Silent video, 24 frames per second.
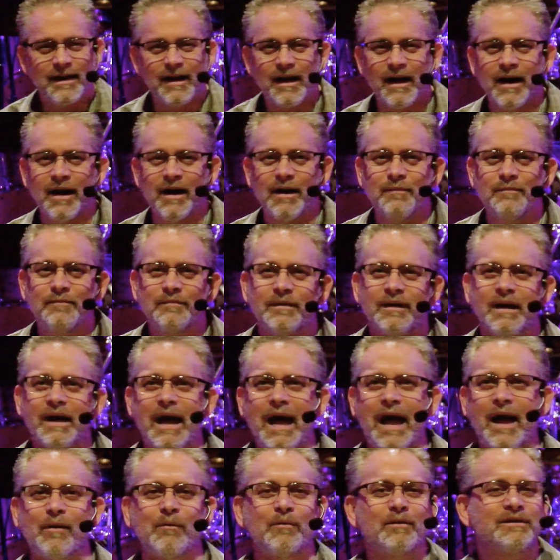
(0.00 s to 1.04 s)

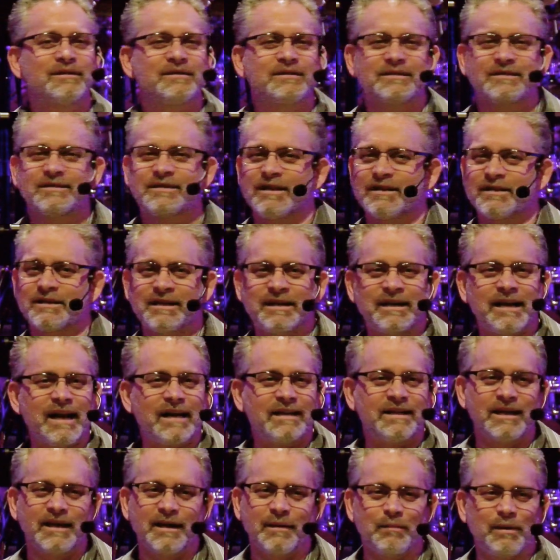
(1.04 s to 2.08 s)
I was just
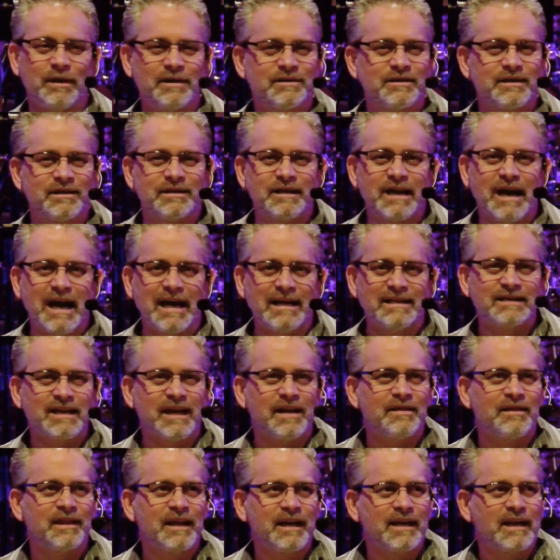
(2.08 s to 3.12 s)
connecting a bunch of dots.
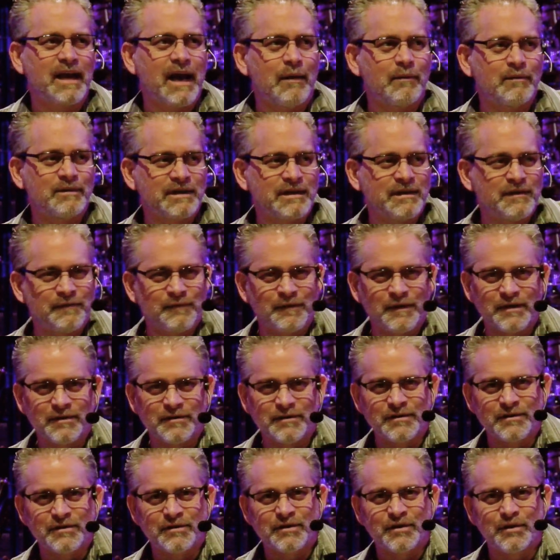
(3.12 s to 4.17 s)
I think I was in
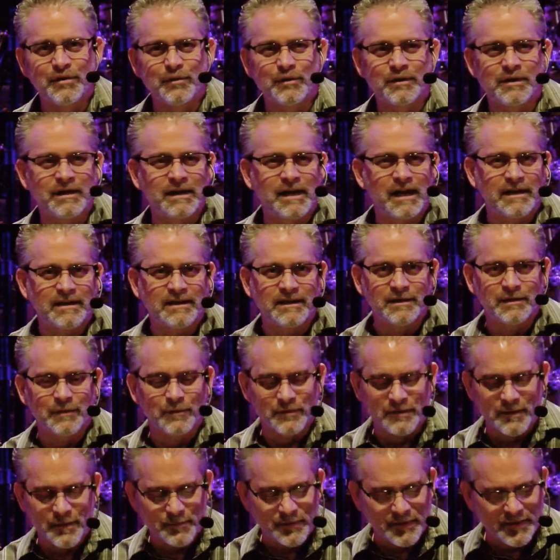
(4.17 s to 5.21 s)
Ephesians 2 connecting
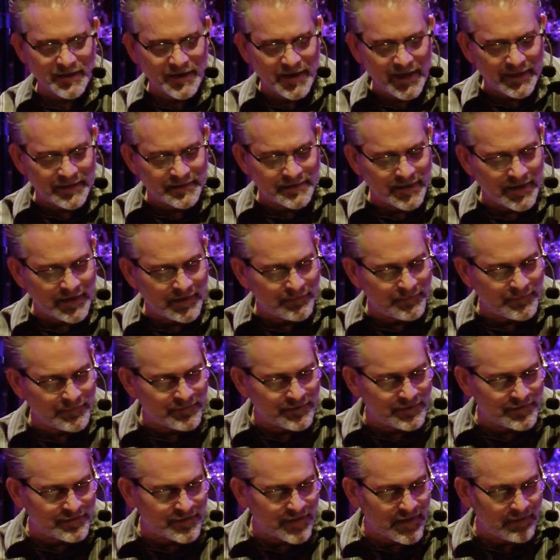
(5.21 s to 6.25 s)
to something in Isaiah
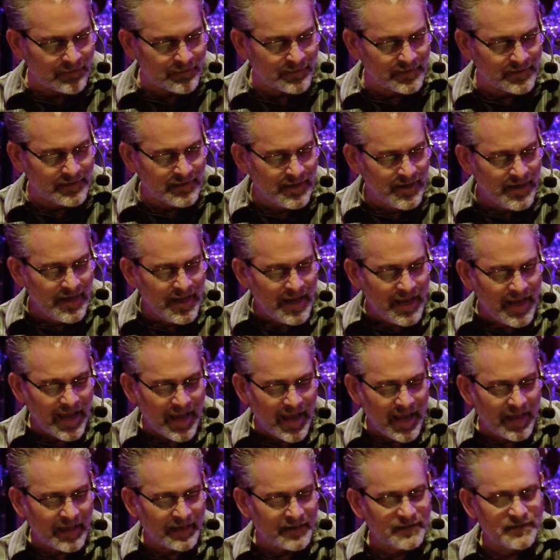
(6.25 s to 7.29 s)
57
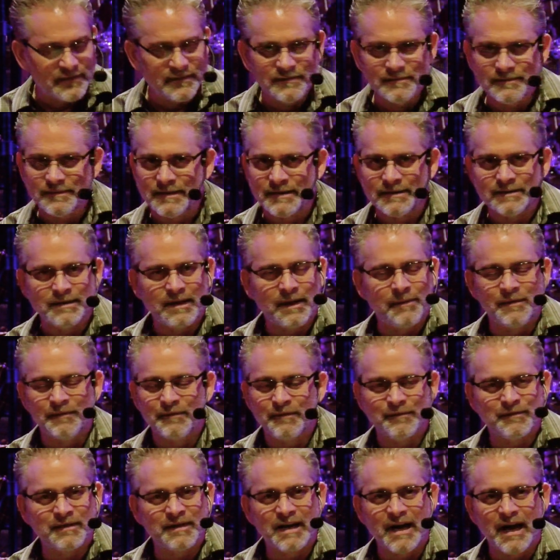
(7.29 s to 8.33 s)
and, it,
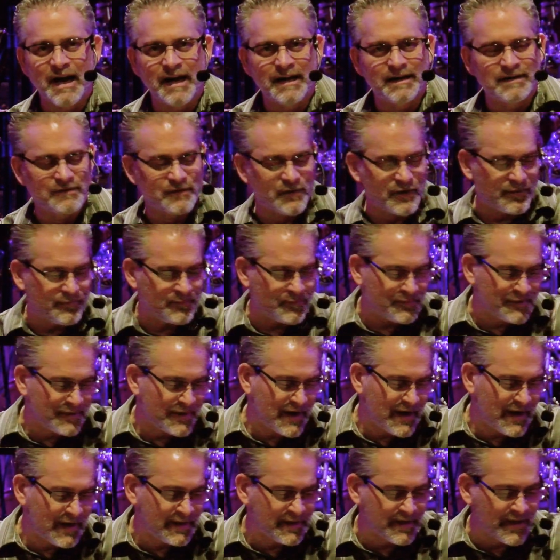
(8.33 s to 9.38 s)

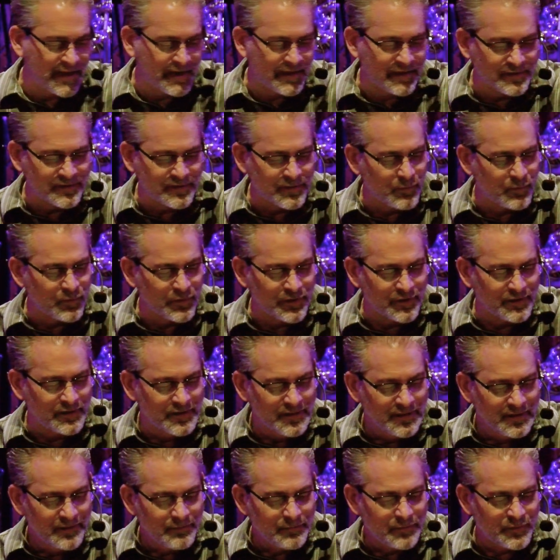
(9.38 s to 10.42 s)
59, and somewhere
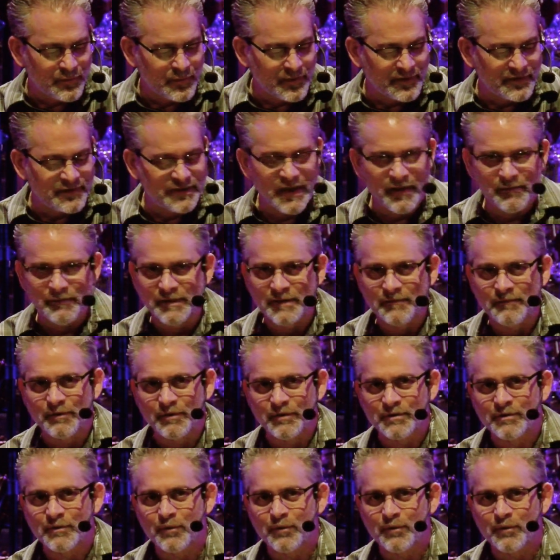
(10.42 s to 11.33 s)
between 7 and verse